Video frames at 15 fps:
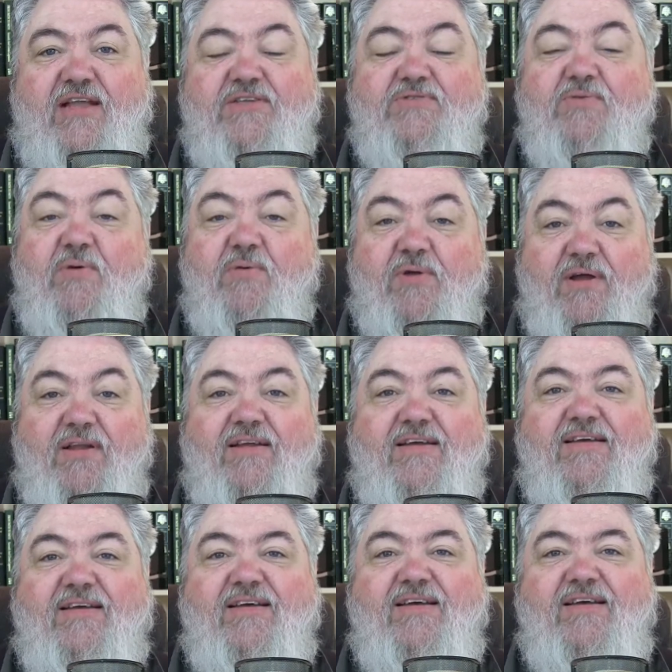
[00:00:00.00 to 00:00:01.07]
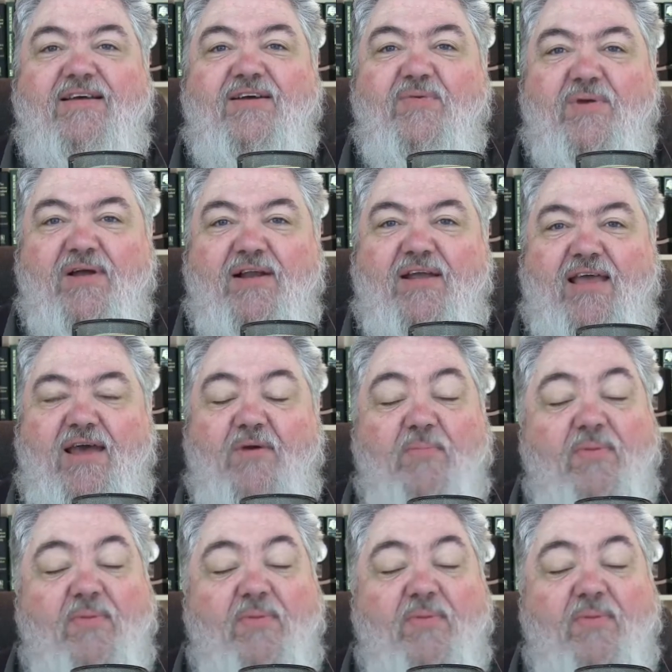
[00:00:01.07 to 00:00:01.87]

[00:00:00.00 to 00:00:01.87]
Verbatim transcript: that's the way we're going to go.